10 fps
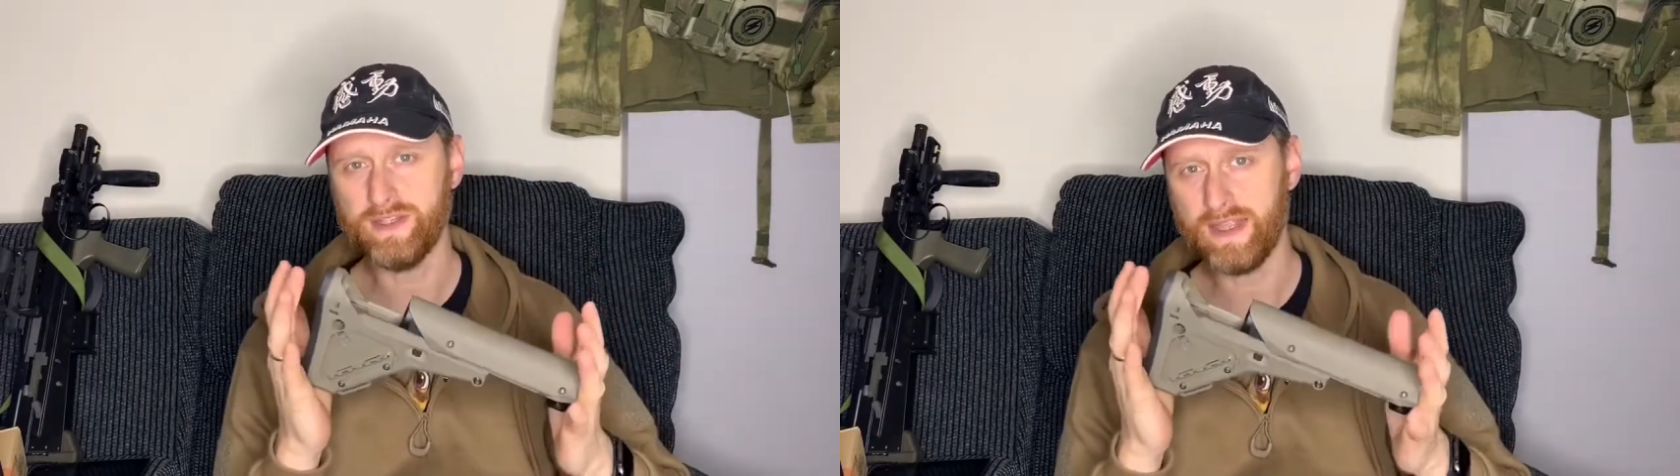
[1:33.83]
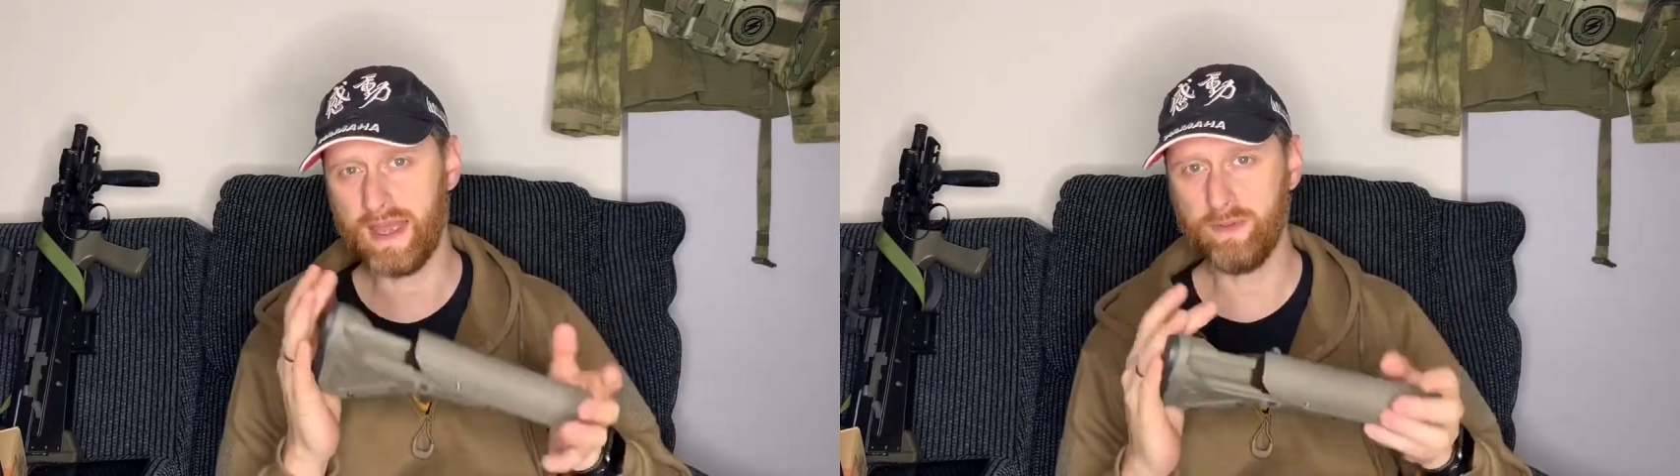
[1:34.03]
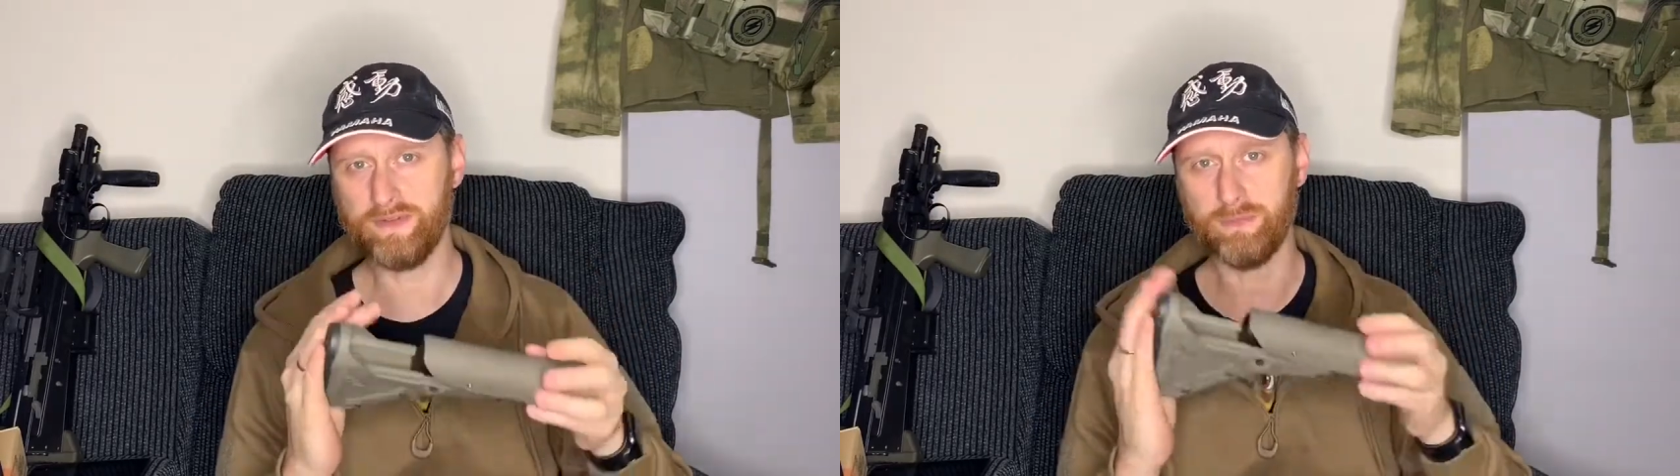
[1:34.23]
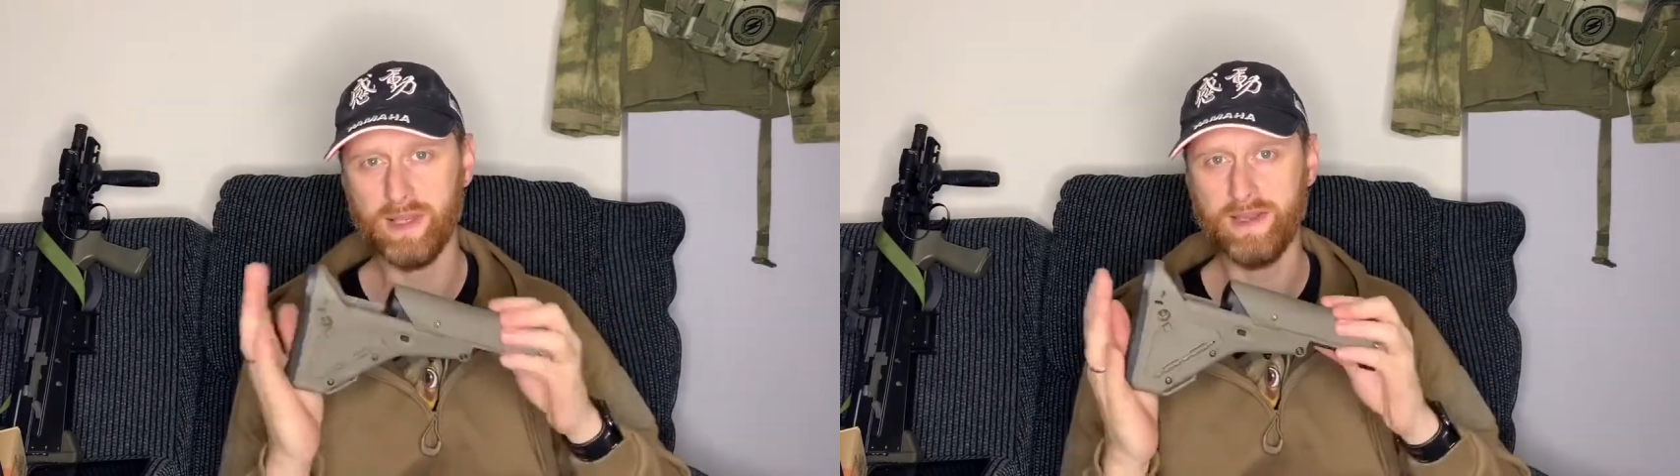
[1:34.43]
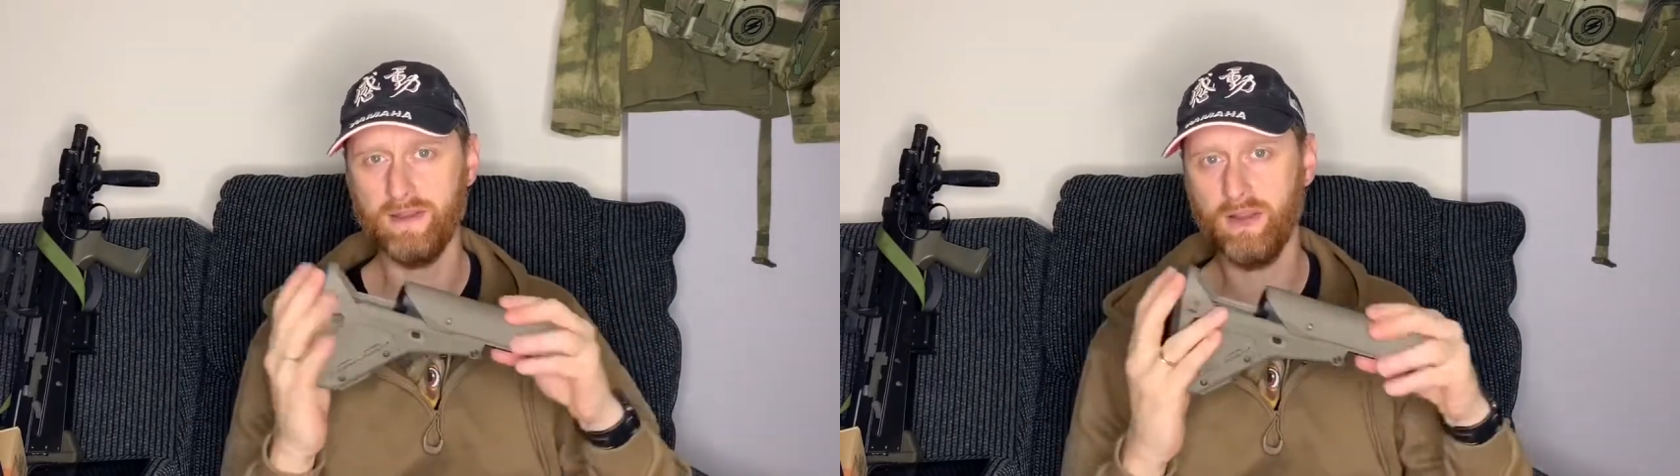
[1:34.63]
day, or if you're
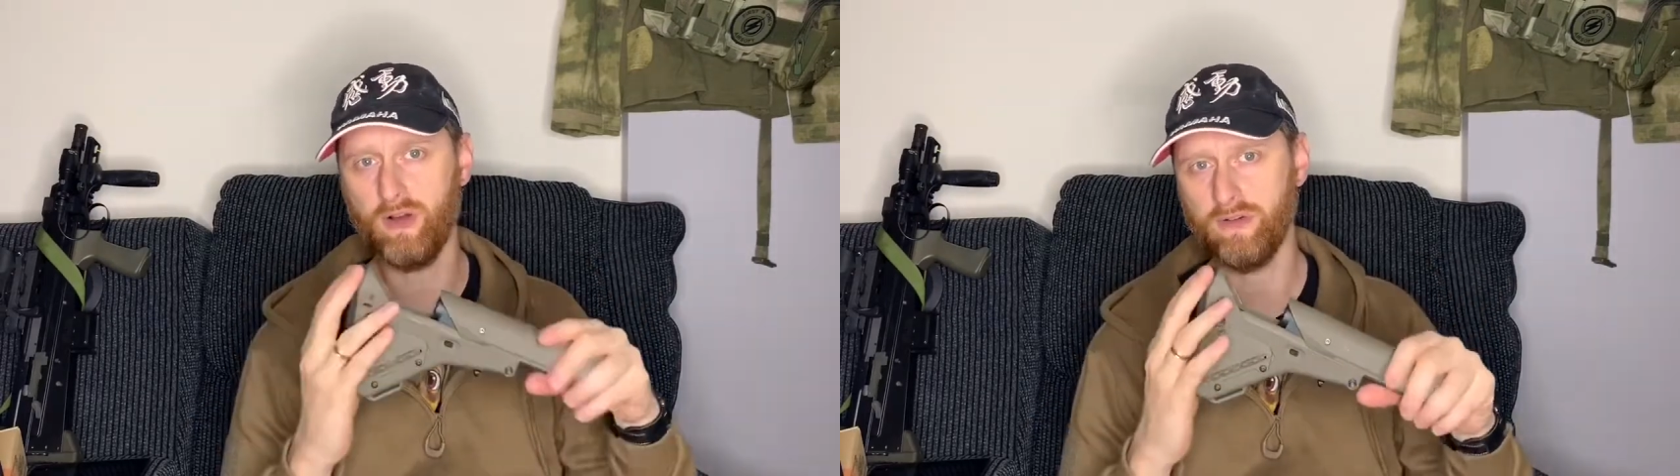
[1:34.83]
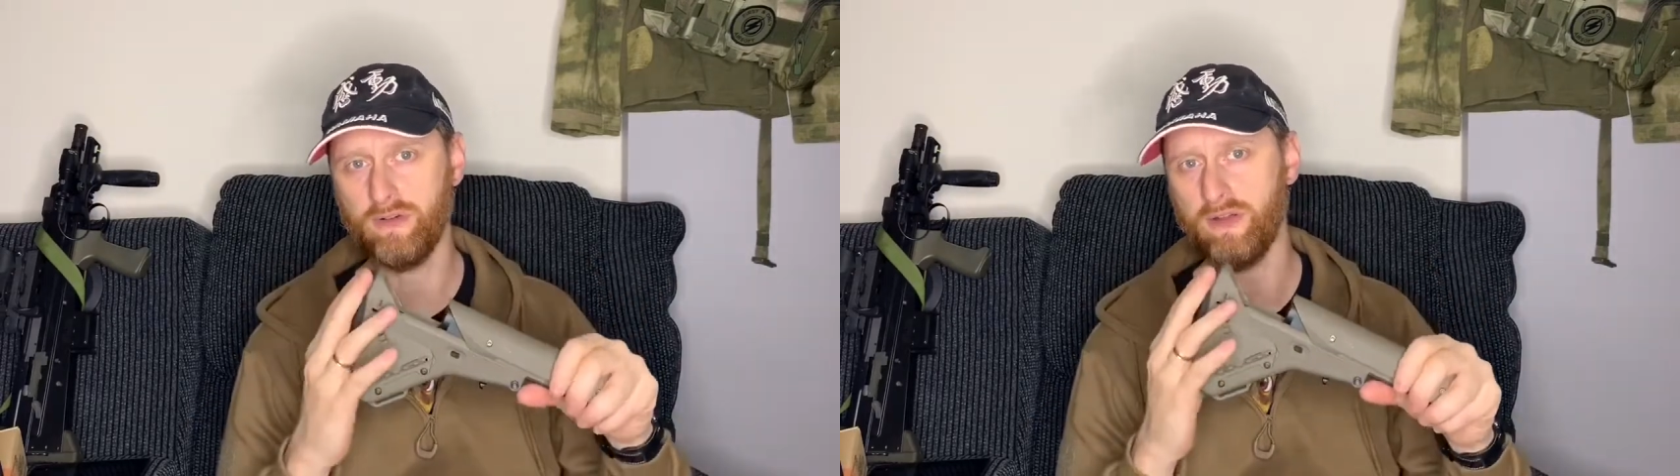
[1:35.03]
playing a long,